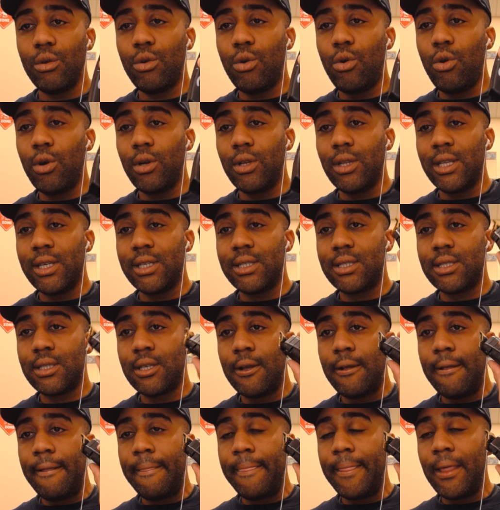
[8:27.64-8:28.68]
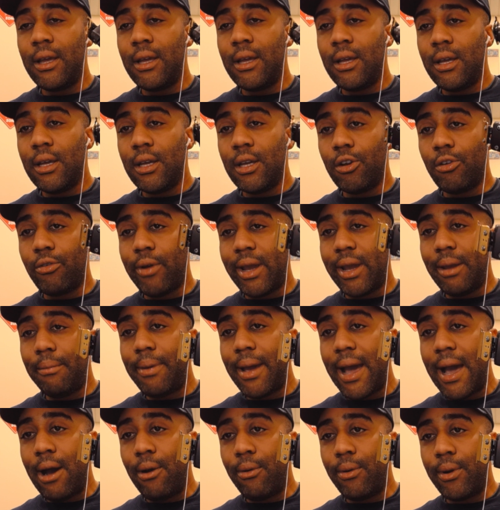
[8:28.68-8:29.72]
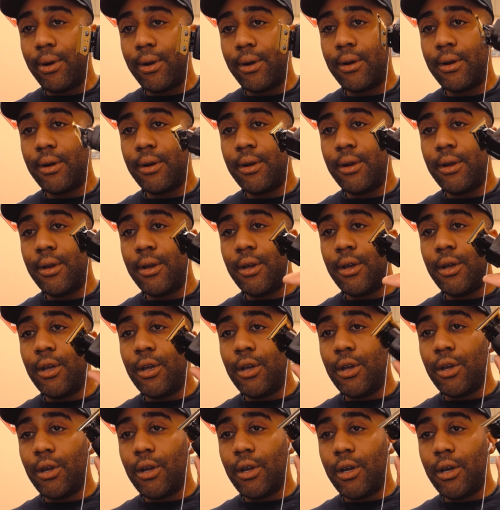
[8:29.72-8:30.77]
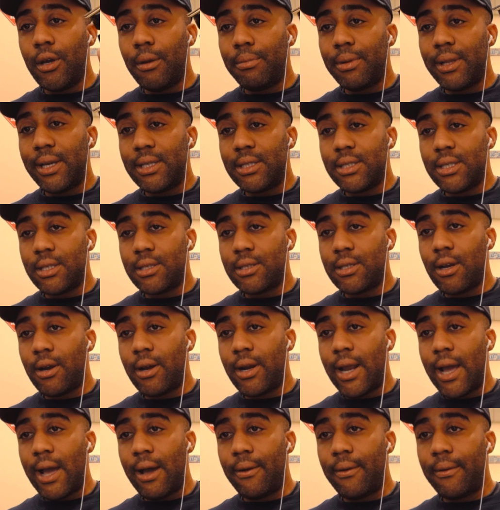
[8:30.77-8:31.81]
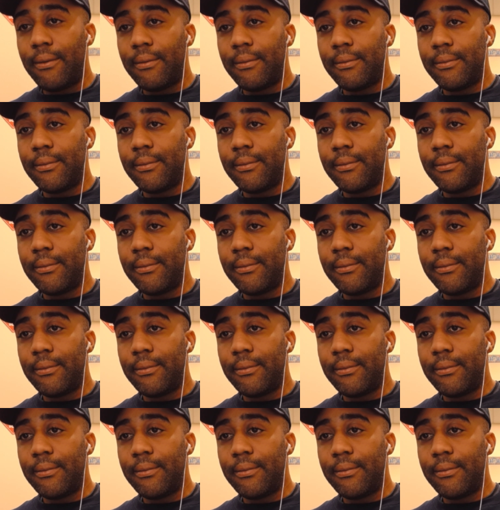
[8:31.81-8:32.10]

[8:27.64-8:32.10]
Cordless, great power, good place to start out.